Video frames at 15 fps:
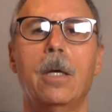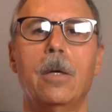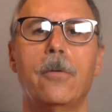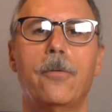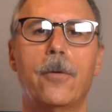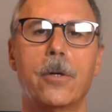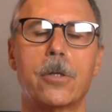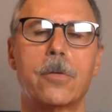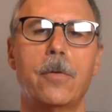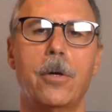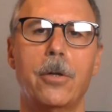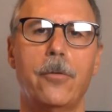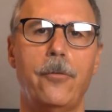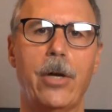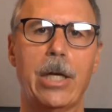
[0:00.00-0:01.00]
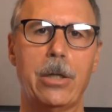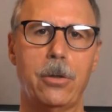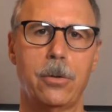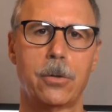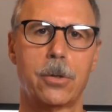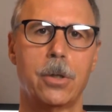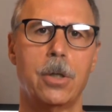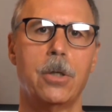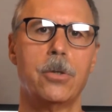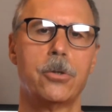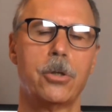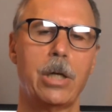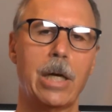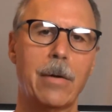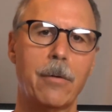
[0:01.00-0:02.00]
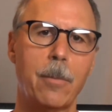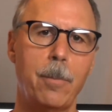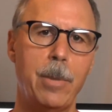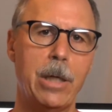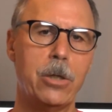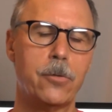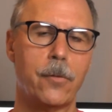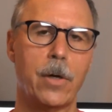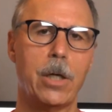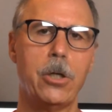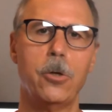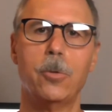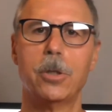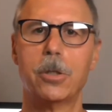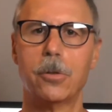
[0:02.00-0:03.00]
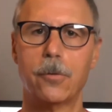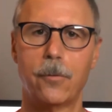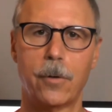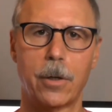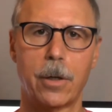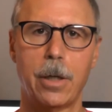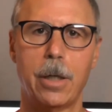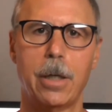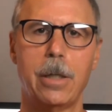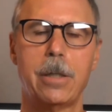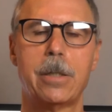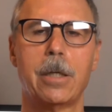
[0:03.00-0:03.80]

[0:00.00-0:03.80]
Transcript: First of all, the venues. So you have a beach venue, which is very nice.